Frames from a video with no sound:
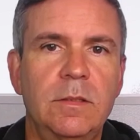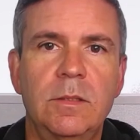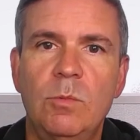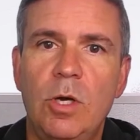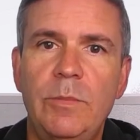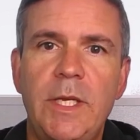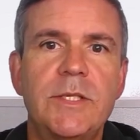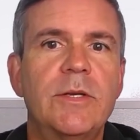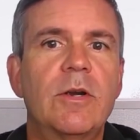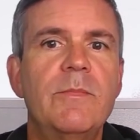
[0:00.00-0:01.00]
Well, because
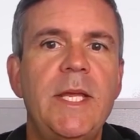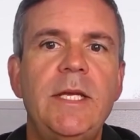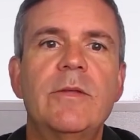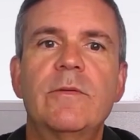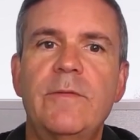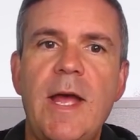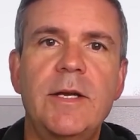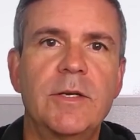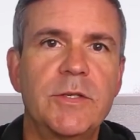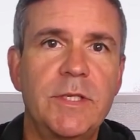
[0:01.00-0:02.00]
there are many other
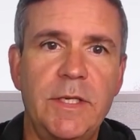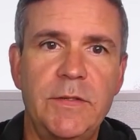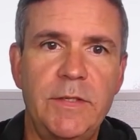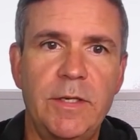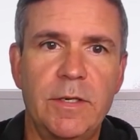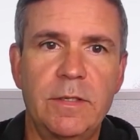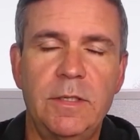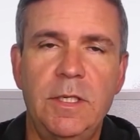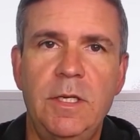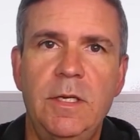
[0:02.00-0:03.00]
factors to consider.
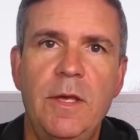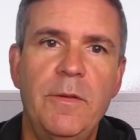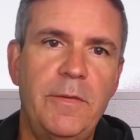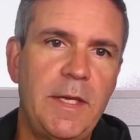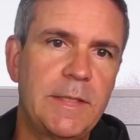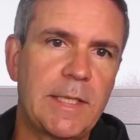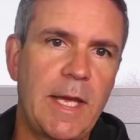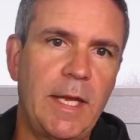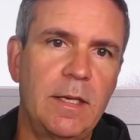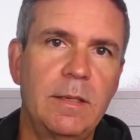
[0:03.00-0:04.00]
Things
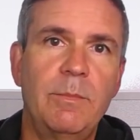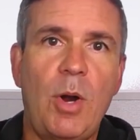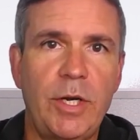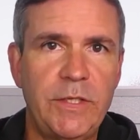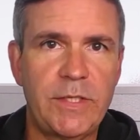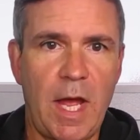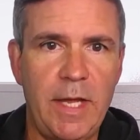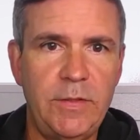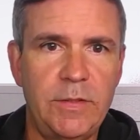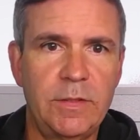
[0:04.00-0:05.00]
like party
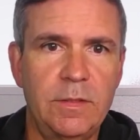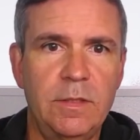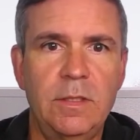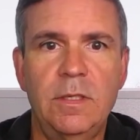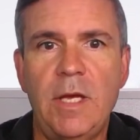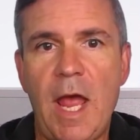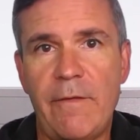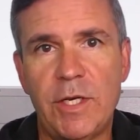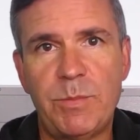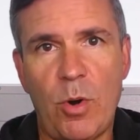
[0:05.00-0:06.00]
size,
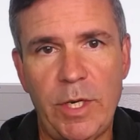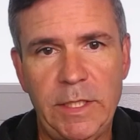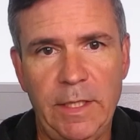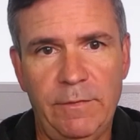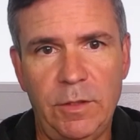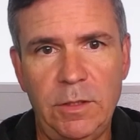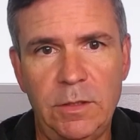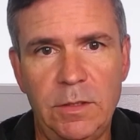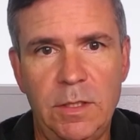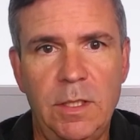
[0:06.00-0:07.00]
average party level,
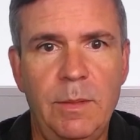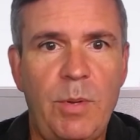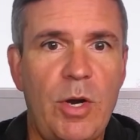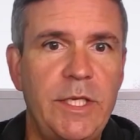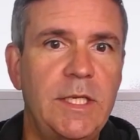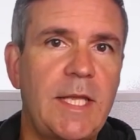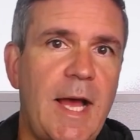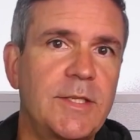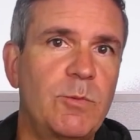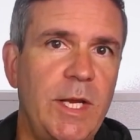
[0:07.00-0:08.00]
party
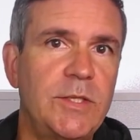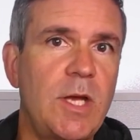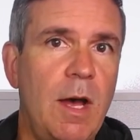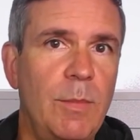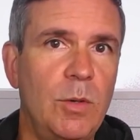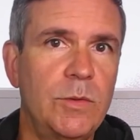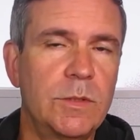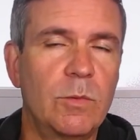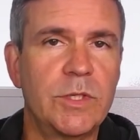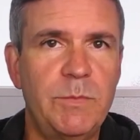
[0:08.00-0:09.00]
class race
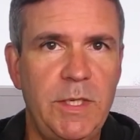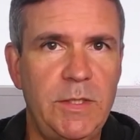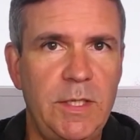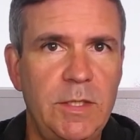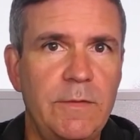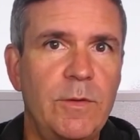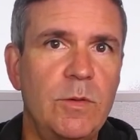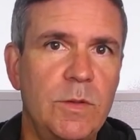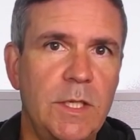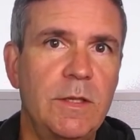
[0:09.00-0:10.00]
combos or species if you're
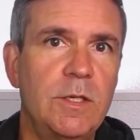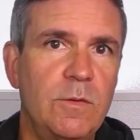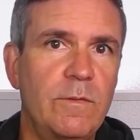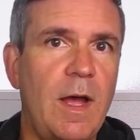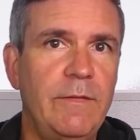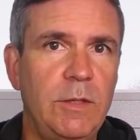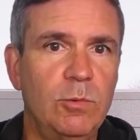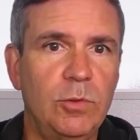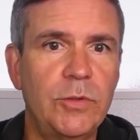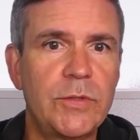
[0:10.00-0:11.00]
using the new 5e
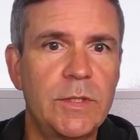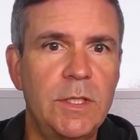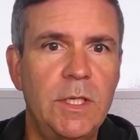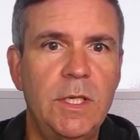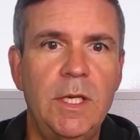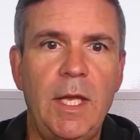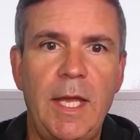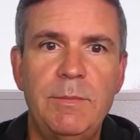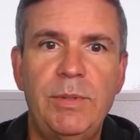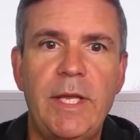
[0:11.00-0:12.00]
rules,
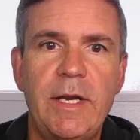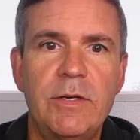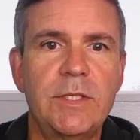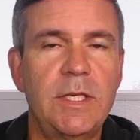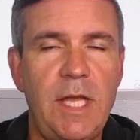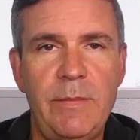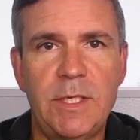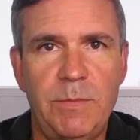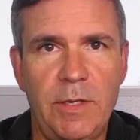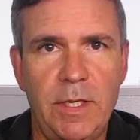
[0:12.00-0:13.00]
and players' game
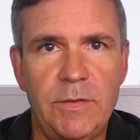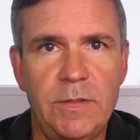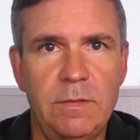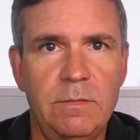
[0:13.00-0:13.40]
experience,